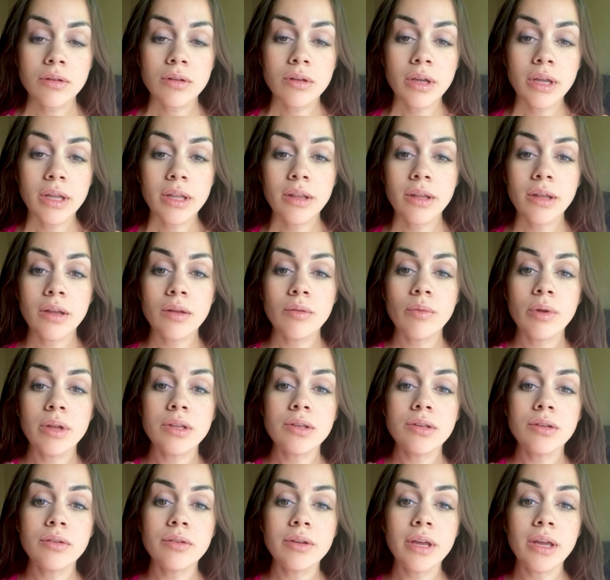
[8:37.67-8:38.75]
And then
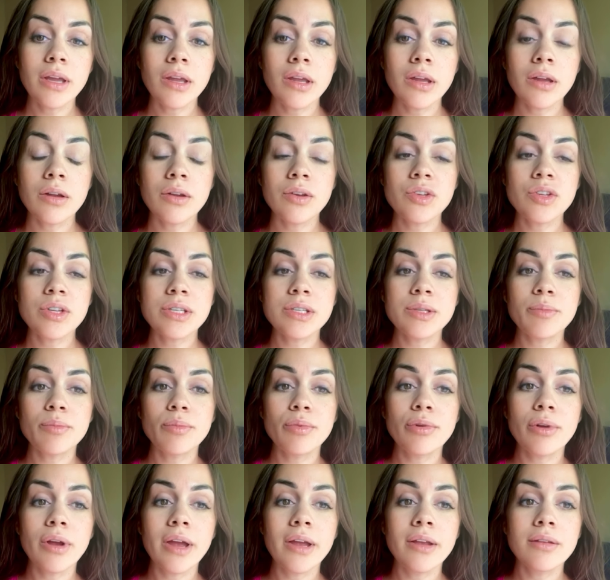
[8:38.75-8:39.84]
once you get here, just
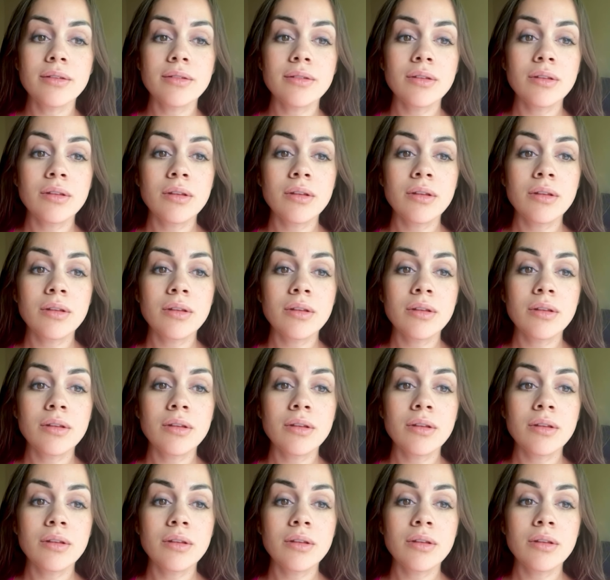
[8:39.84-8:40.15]
press.